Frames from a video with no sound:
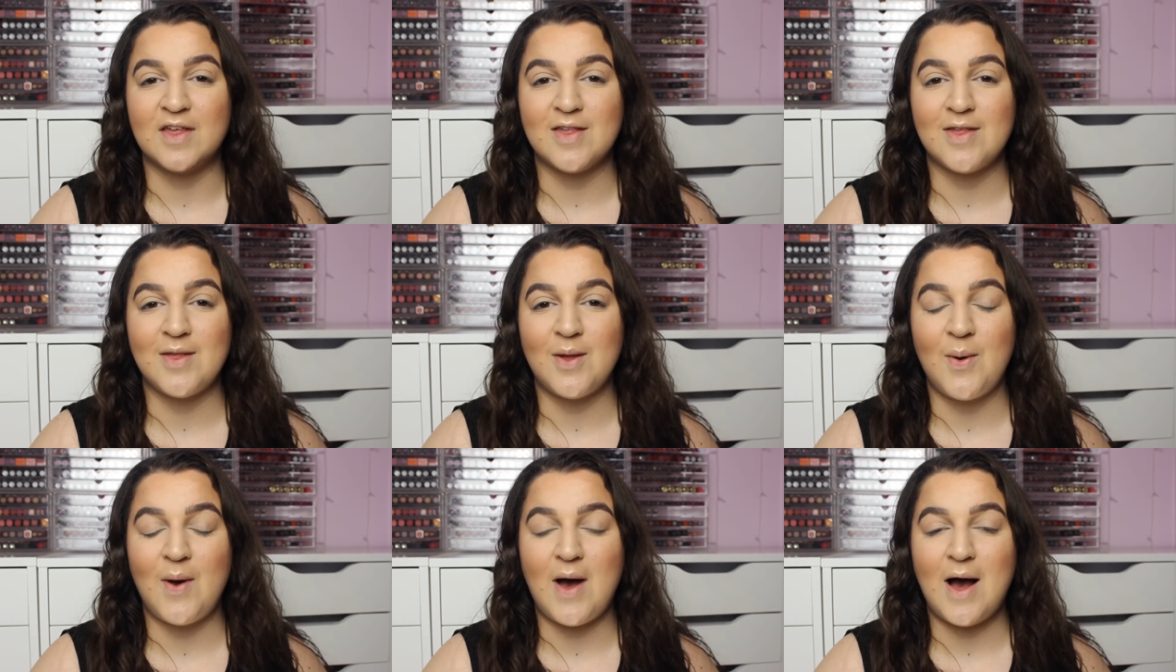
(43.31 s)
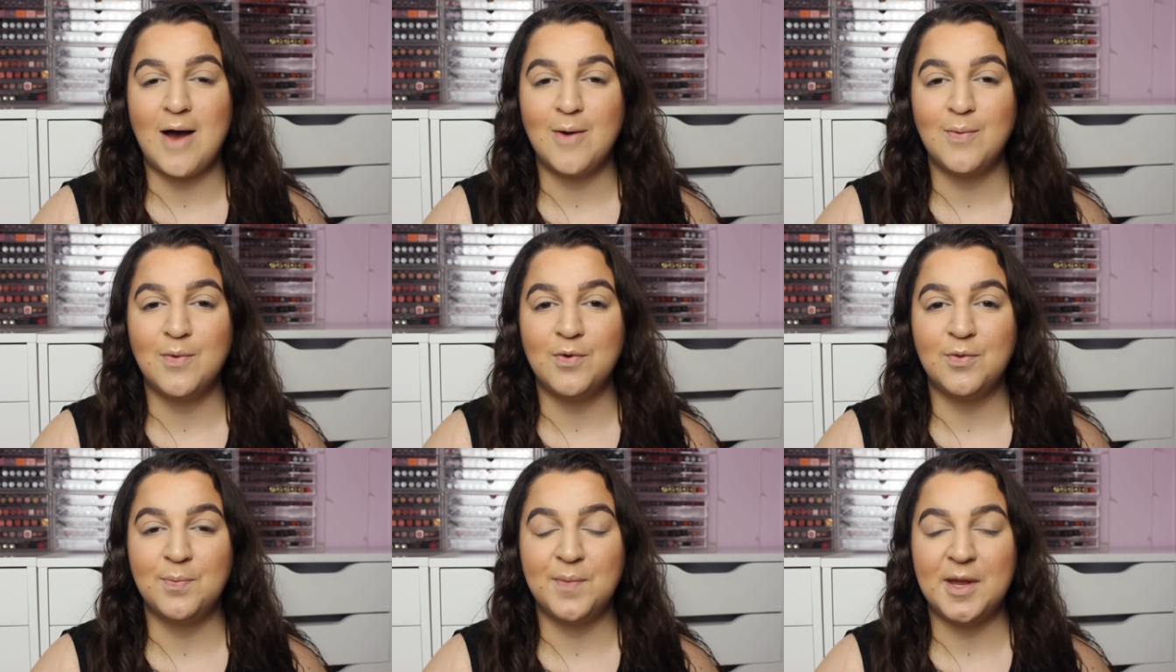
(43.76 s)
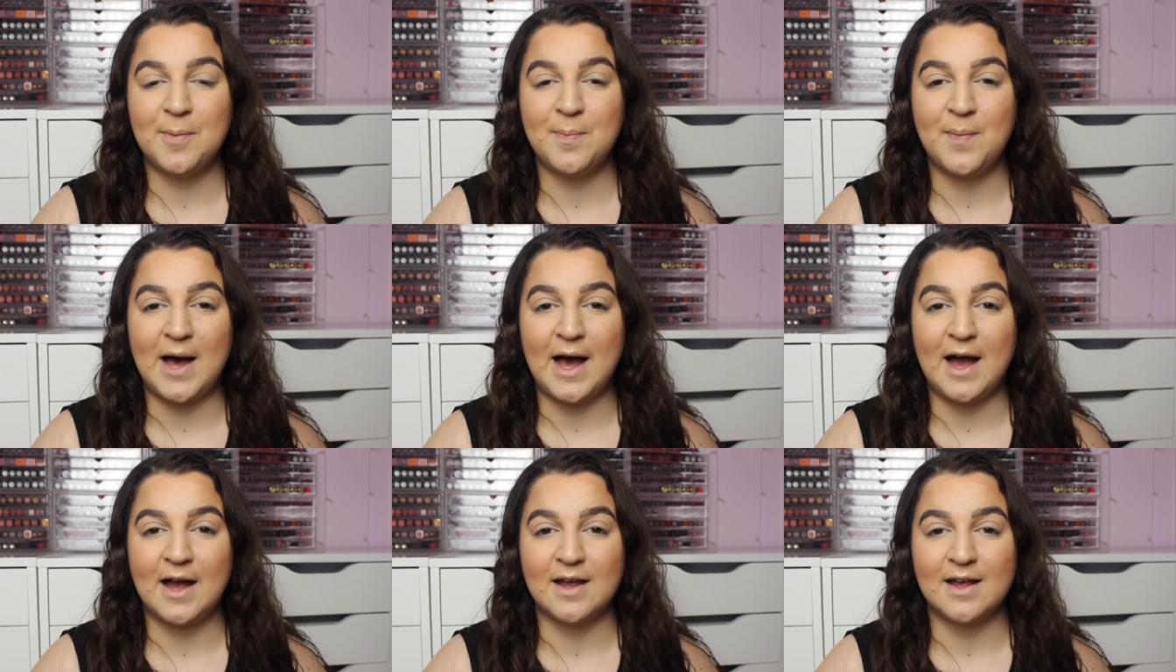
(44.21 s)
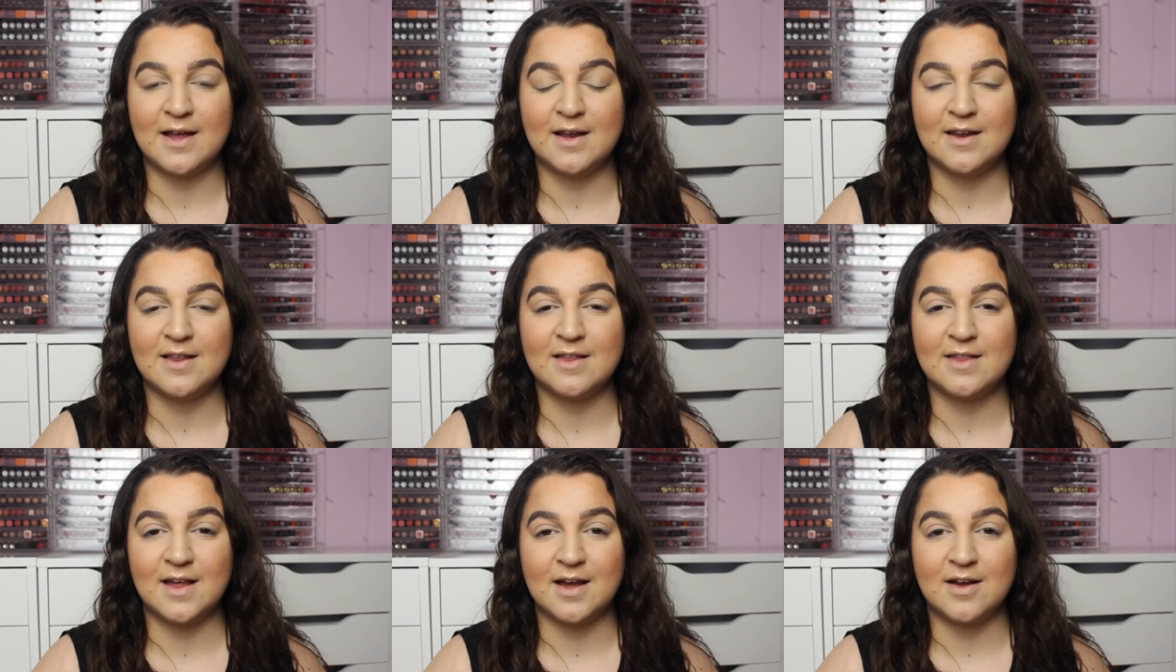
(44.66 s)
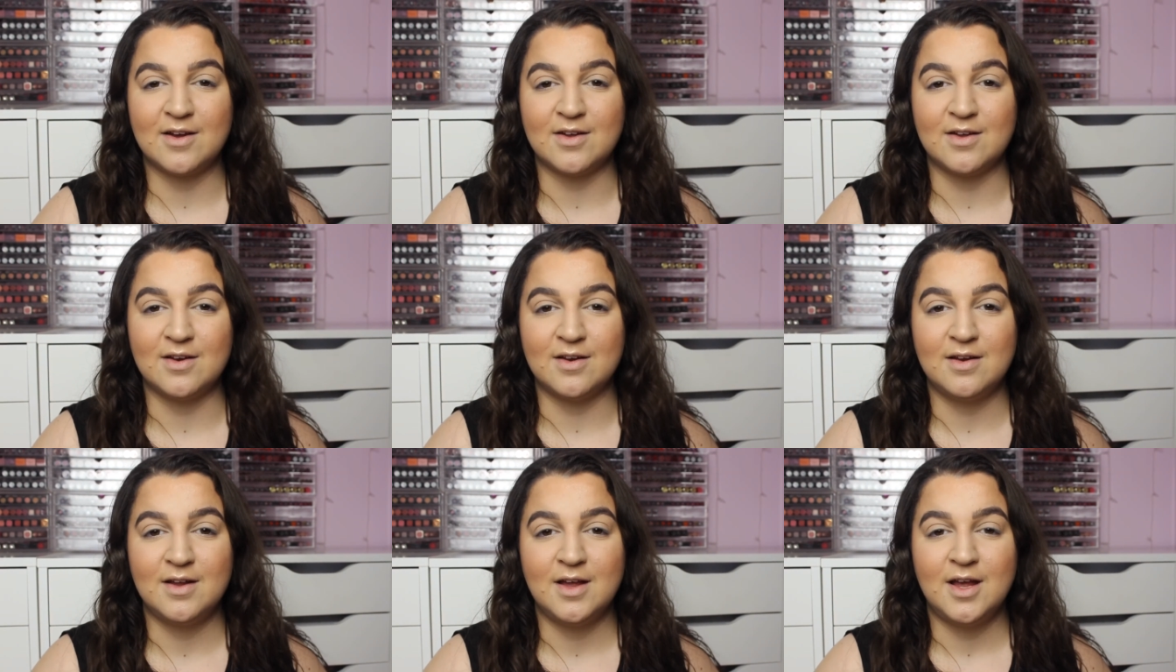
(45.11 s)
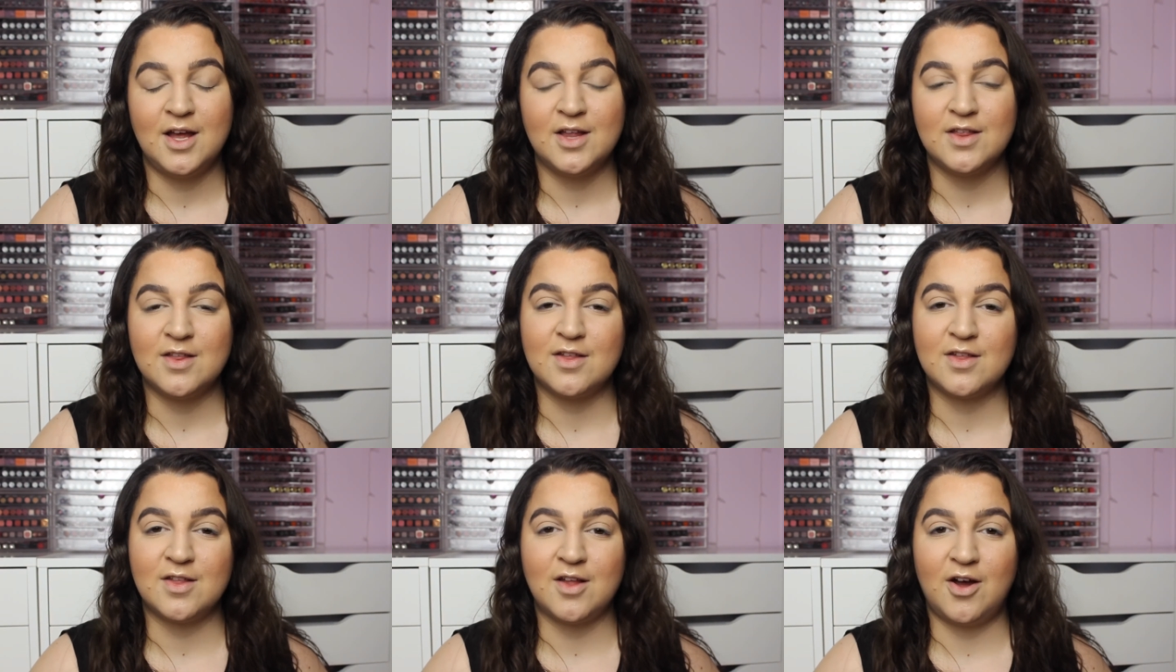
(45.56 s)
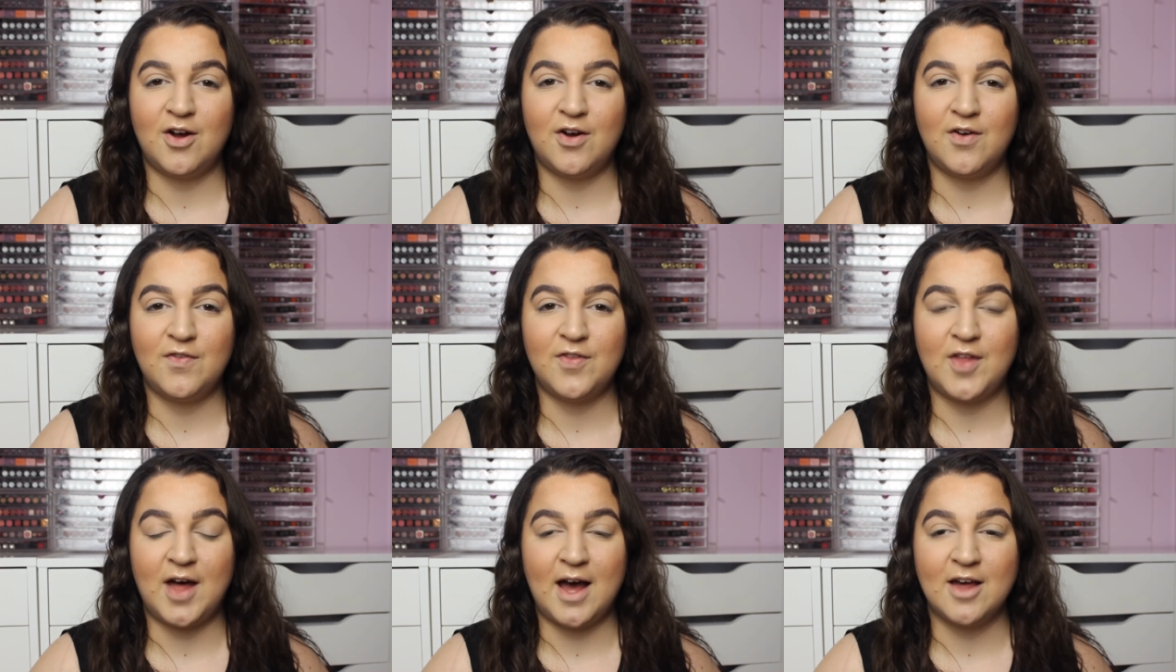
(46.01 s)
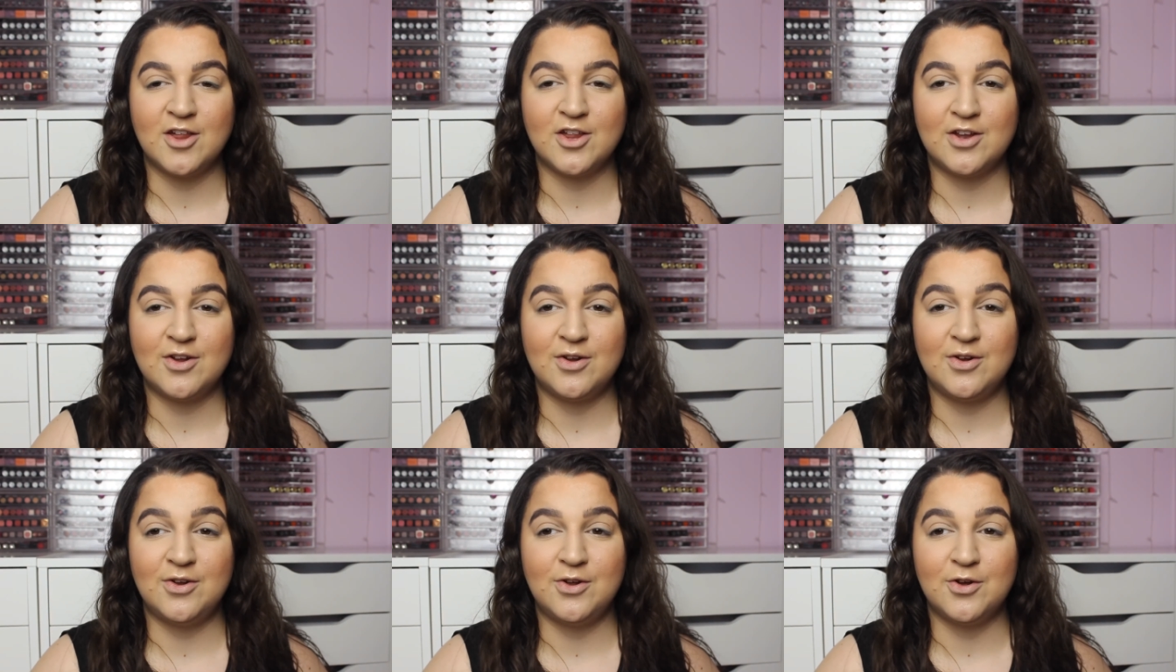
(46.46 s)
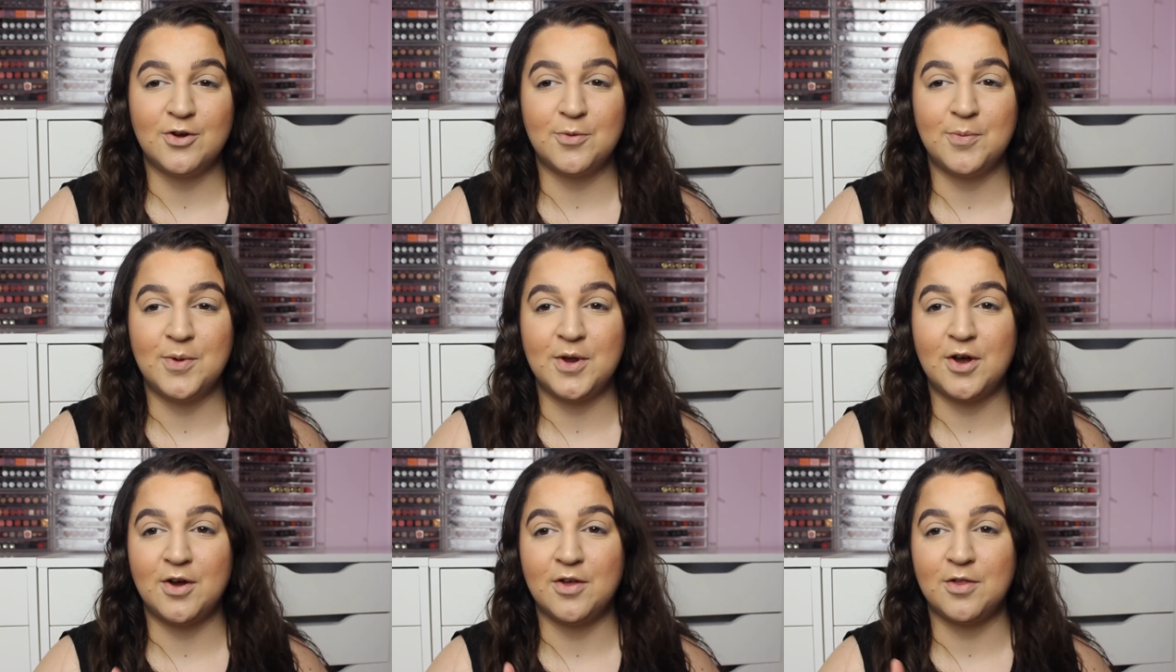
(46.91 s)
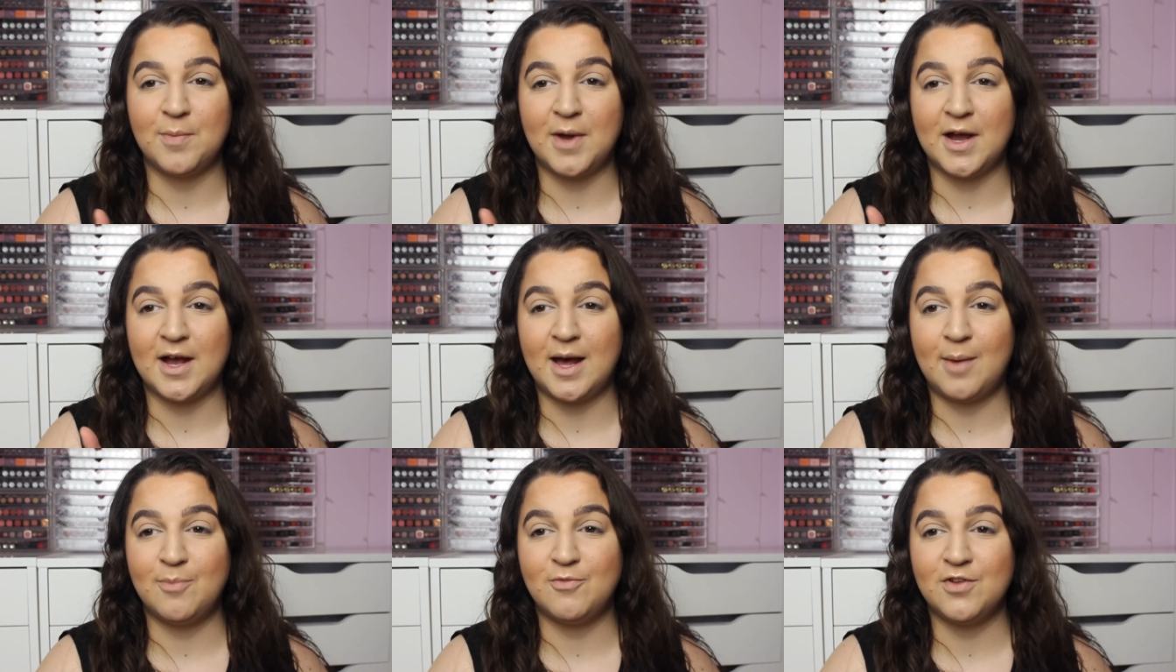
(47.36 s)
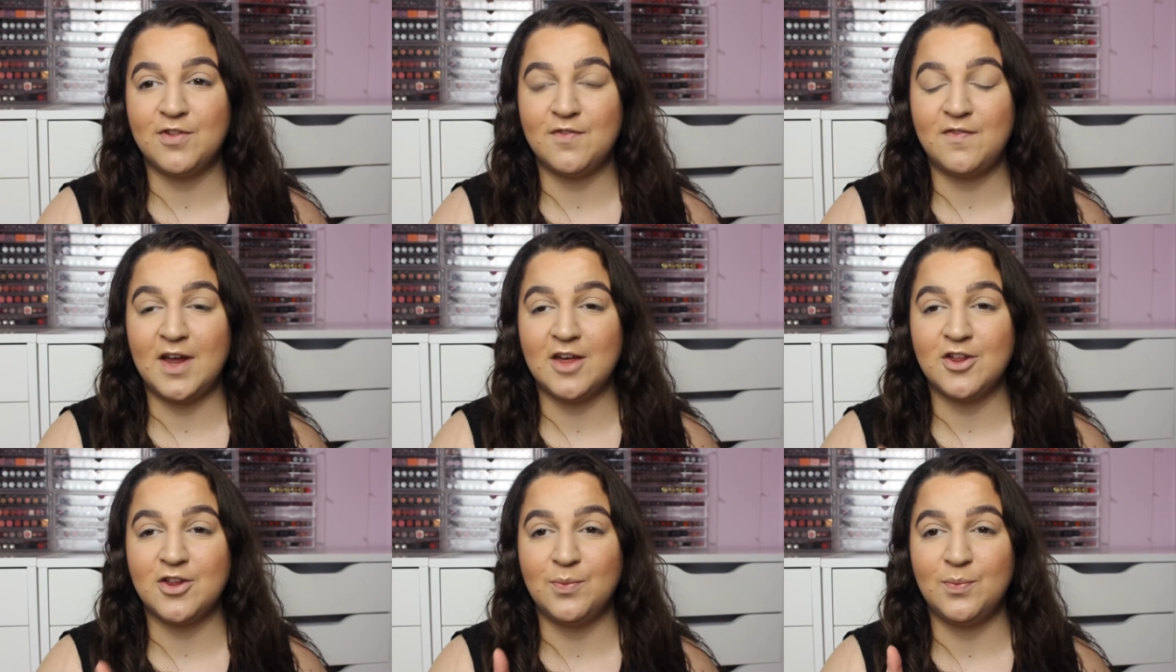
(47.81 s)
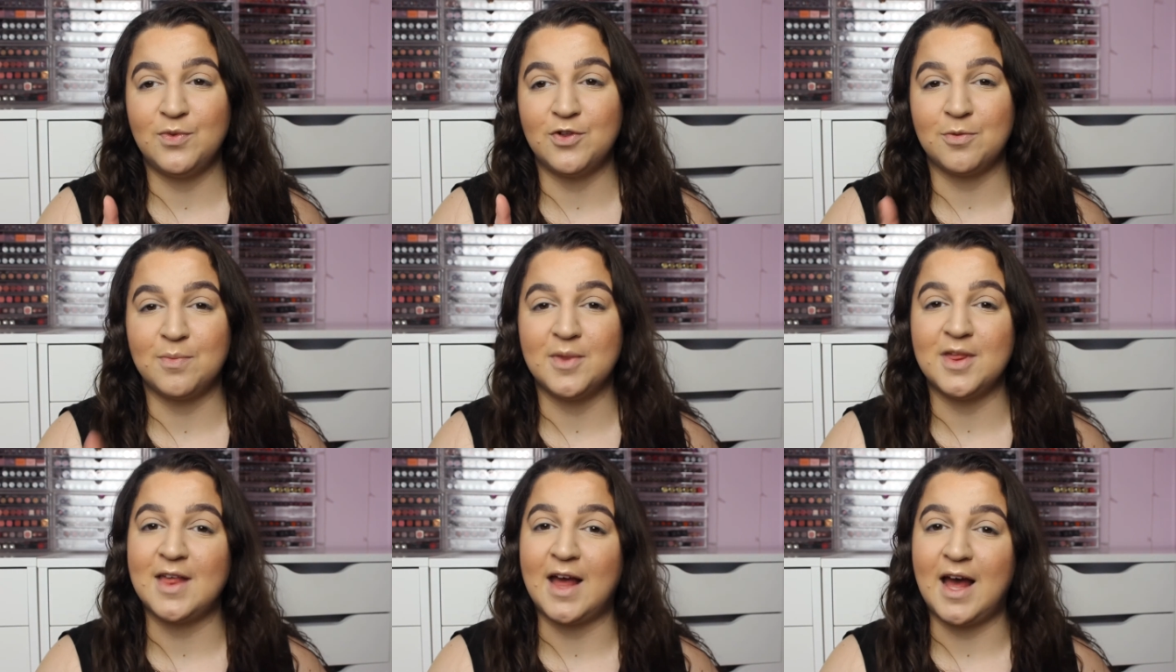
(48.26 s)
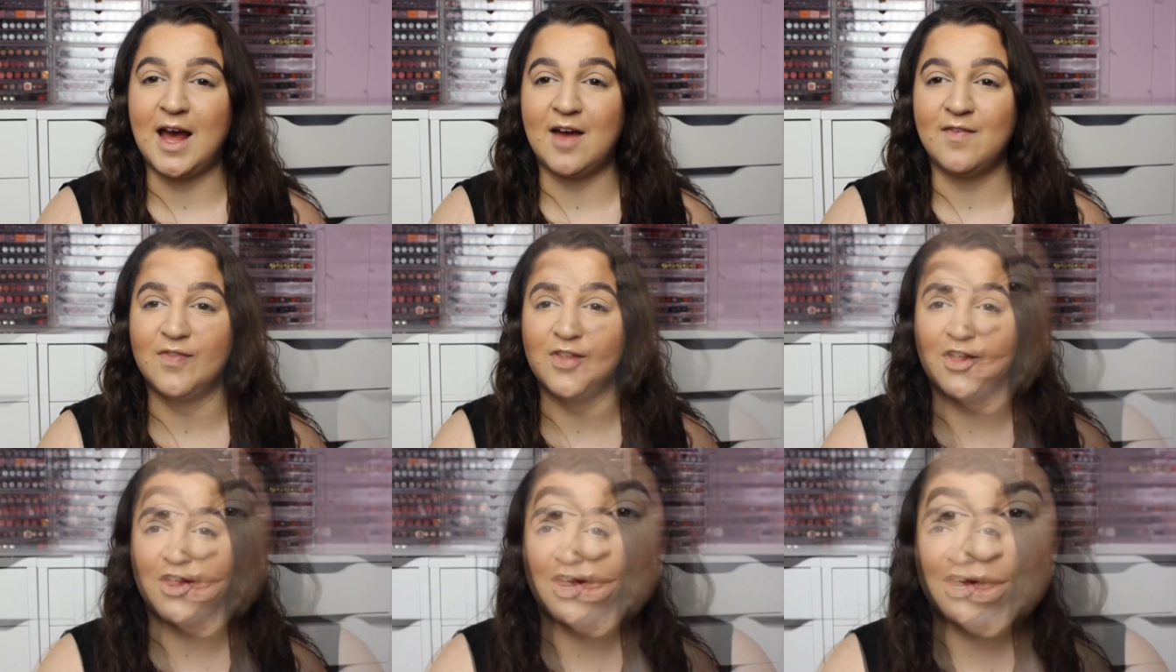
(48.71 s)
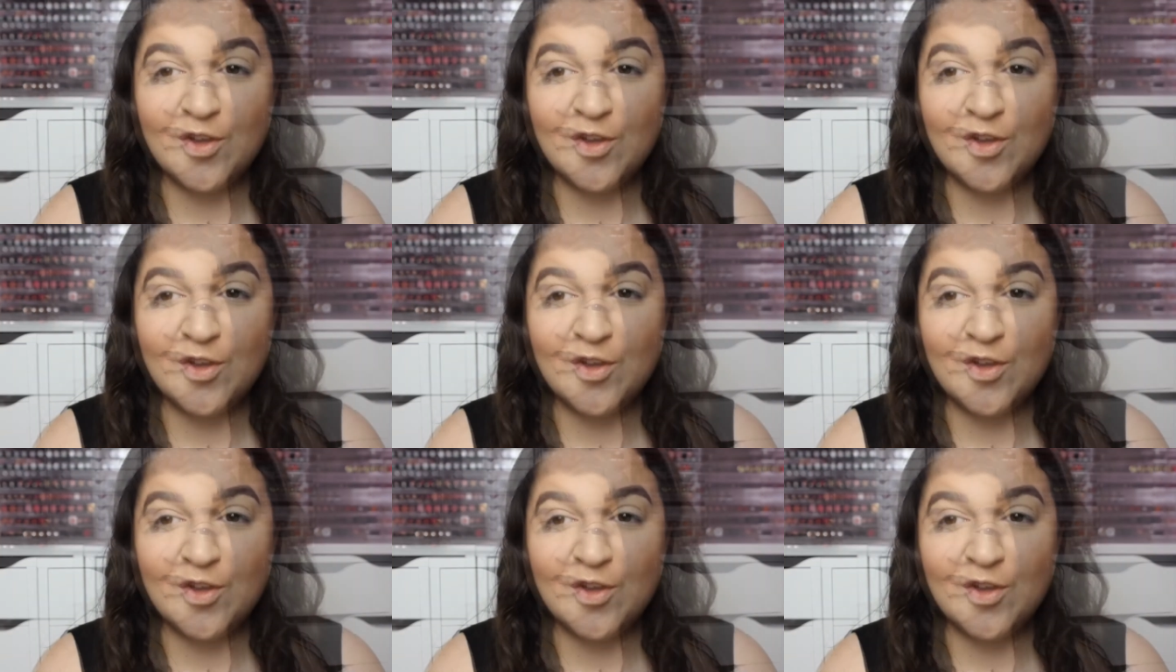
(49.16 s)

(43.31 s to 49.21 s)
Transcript: So I will be back in a second to start off the eyeshadow look because my camera's flashing which means I have to change.